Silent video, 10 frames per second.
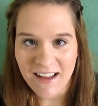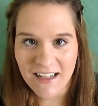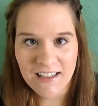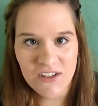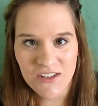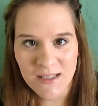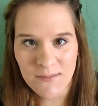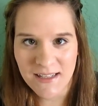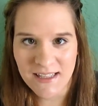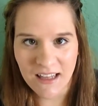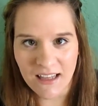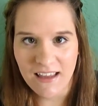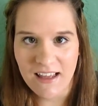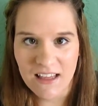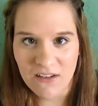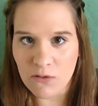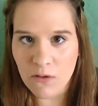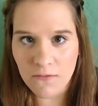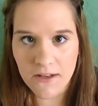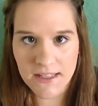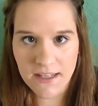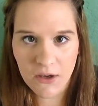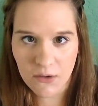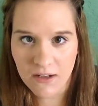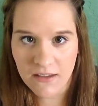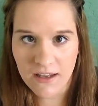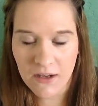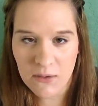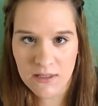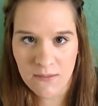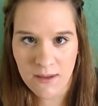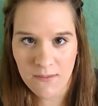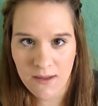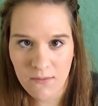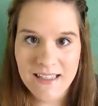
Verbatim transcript: It's just basically like the little fuzzy coating that coats the baby.